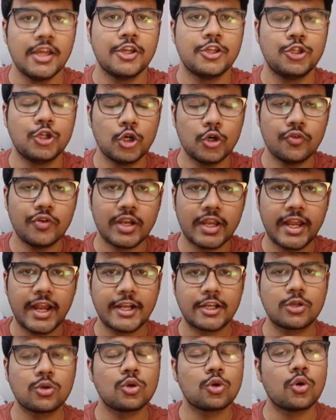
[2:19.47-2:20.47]
you will
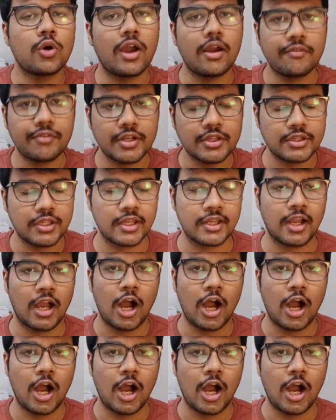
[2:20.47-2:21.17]
get to know everything,